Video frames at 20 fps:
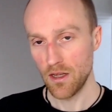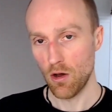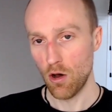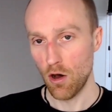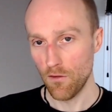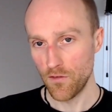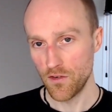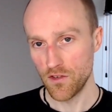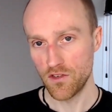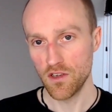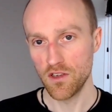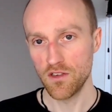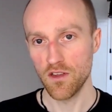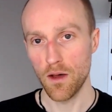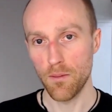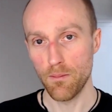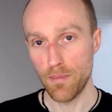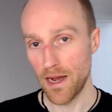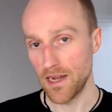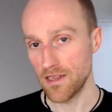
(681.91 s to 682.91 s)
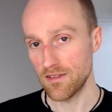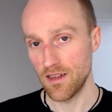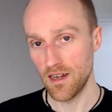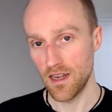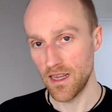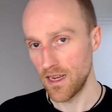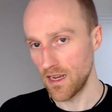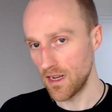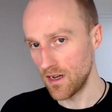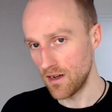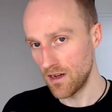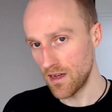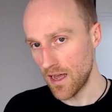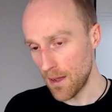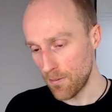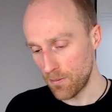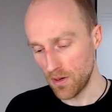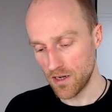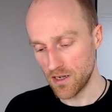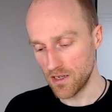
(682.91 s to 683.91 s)
Officers are battling
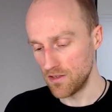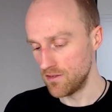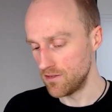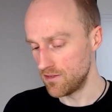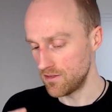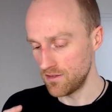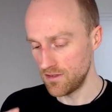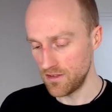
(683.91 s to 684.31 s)
applicants,